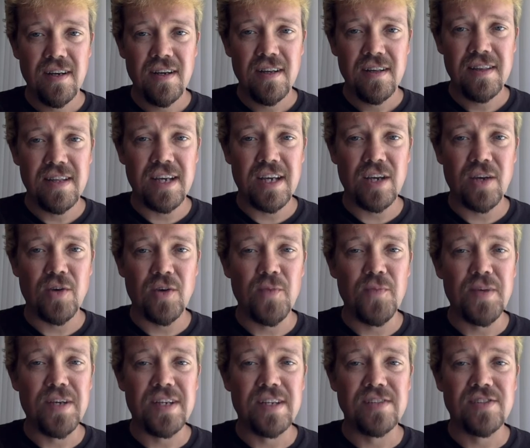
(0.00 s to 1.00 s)
that can
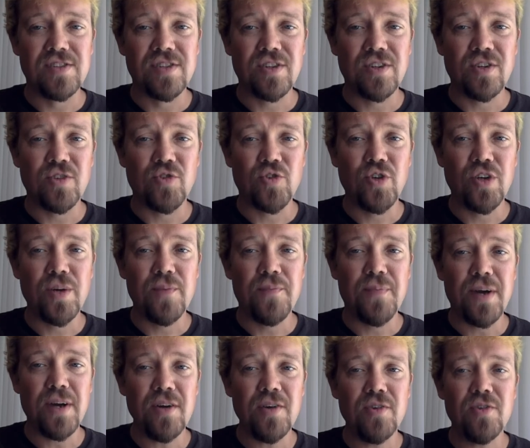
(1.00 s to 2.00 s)
be considered a true
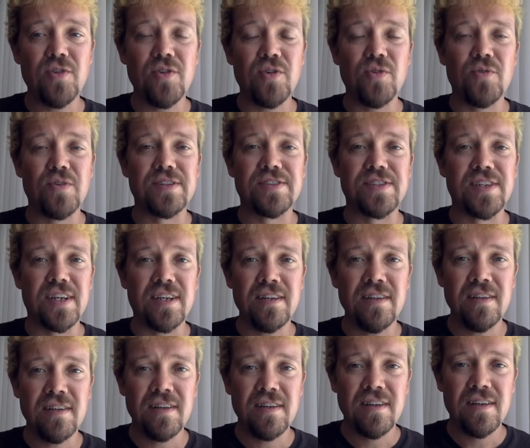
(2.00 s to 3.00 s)
competitor to the
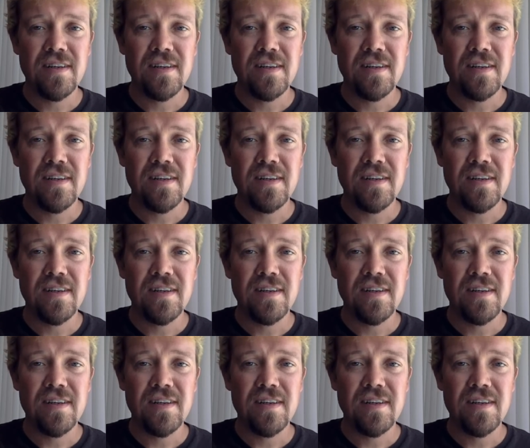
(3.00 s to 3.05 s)
USA,